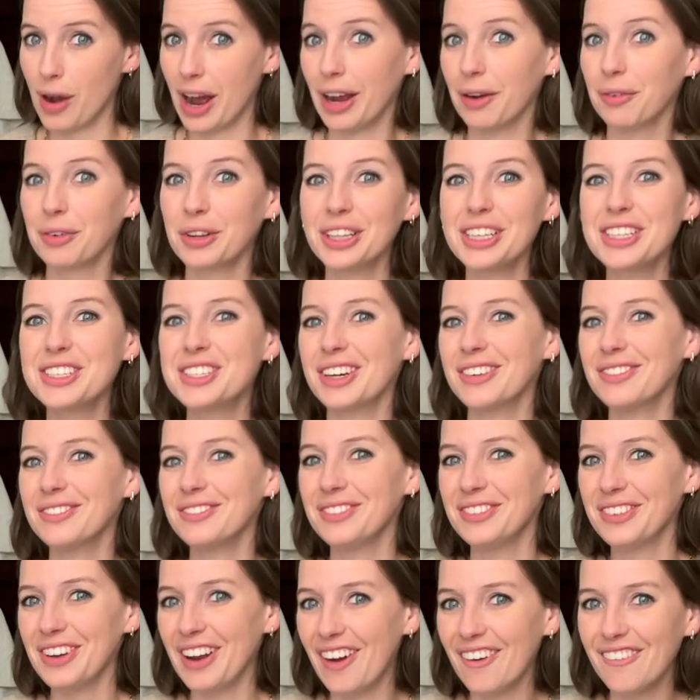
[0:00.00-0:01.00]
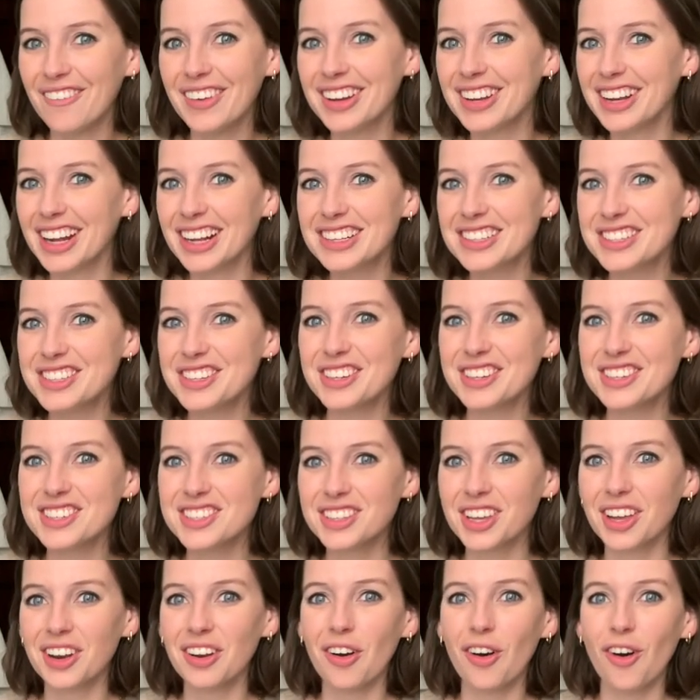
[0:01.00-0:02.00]
I really don't know what next year is
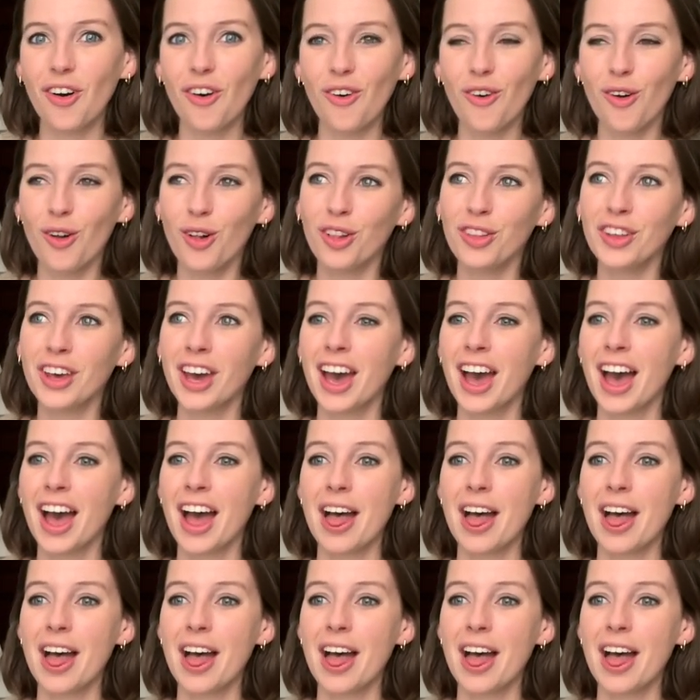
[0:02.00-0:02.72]
gonna hold.